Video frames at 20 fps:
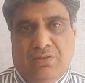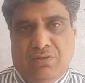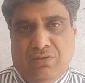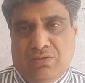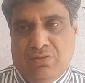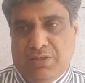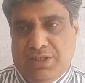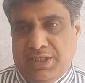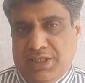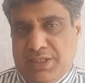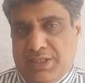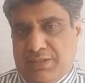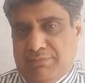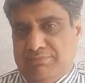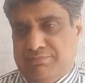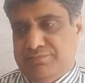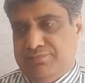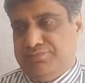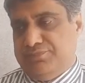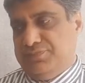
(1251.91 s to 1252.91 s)
Okay,
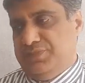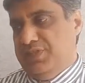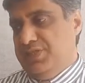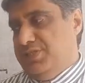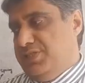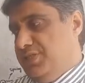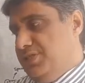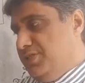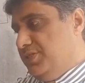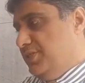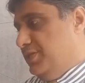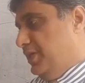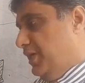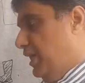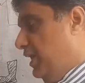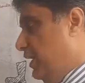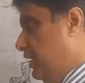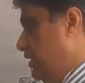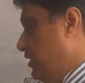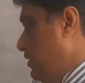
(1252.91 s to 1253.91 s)
this is the
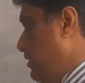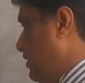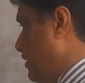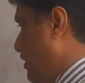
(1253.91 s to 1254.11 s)
end